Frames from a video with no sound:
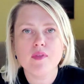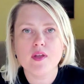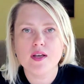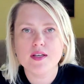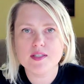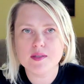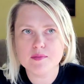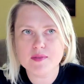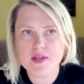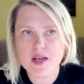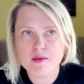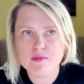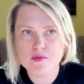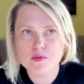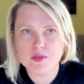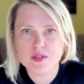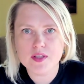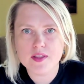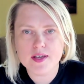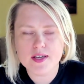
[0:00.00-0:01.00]
Sometimes
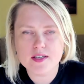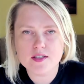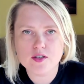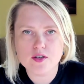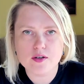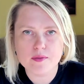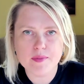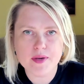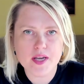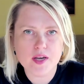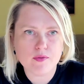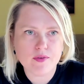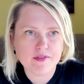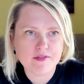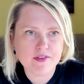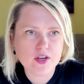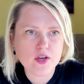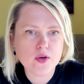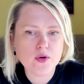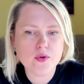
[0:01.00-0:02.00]
when things are being
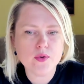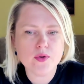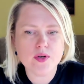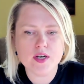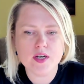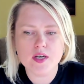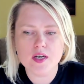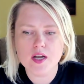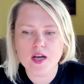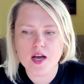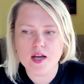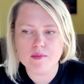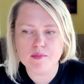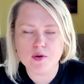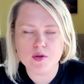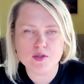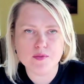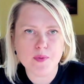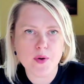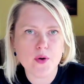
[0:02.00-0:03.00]
reviewed and
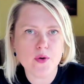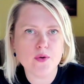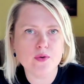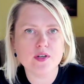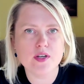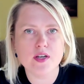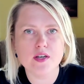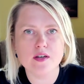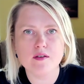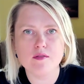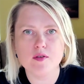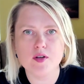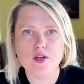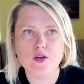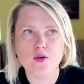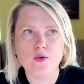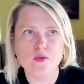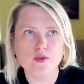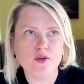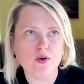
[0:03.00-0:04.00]
postponed and
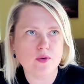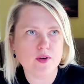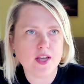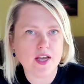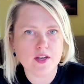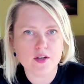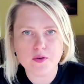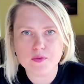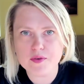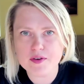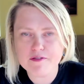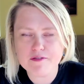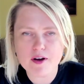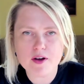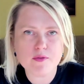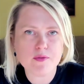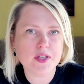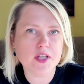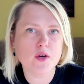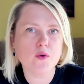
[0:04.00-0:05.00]
you don't get your
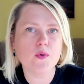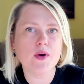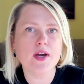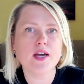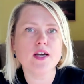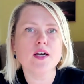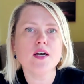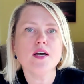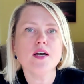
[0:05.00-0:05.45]
refund really quick,